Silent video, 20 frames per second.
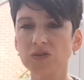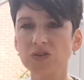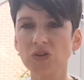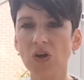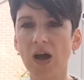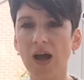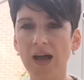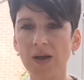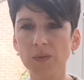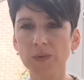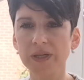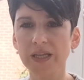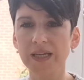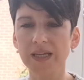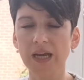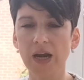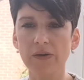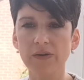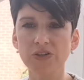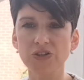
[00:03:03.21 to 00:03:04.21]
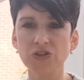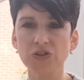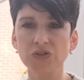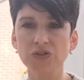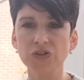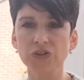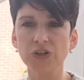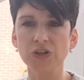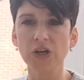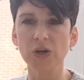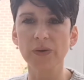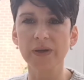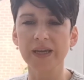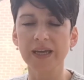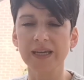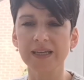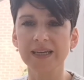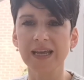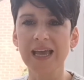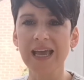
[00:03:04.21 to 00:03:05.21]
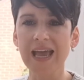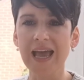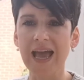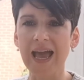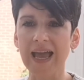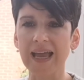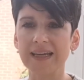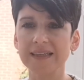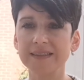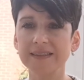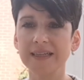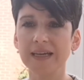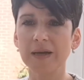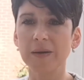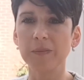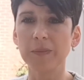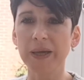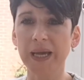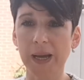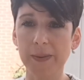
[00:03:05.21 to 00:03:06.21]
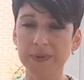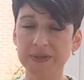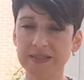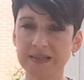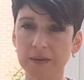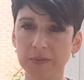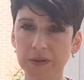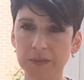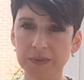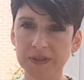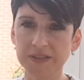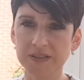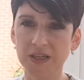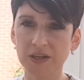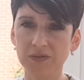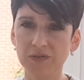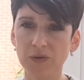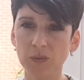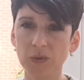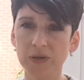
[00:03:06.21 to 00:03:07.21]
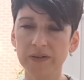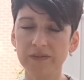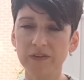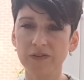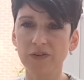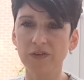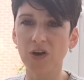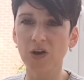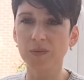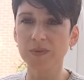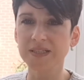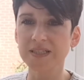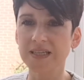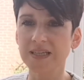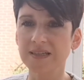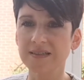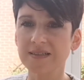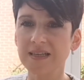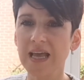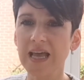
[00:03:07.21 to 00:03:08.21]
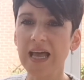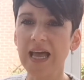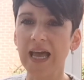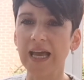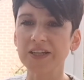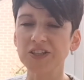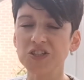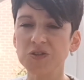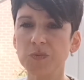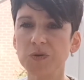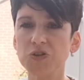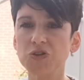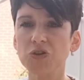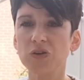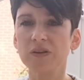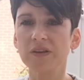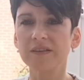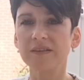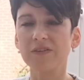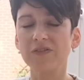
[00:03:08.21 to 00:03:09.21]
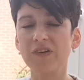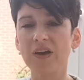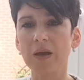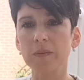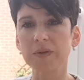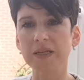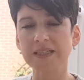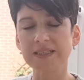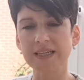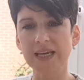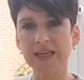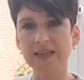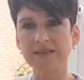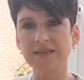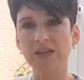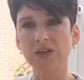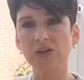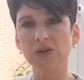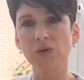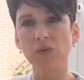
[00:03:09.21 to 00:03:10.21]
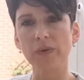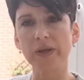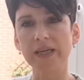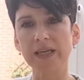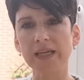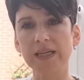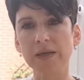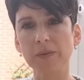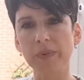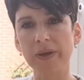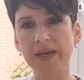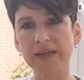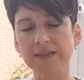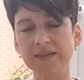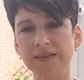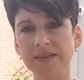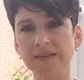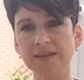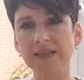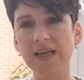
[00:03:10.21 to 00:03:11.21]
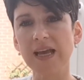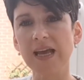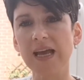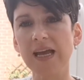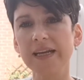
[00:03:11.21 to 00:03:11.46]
So I would encourage you to go ahead and pick up a supplement from one of the pharmacies, and just be sure that the family takes that on a regular basis.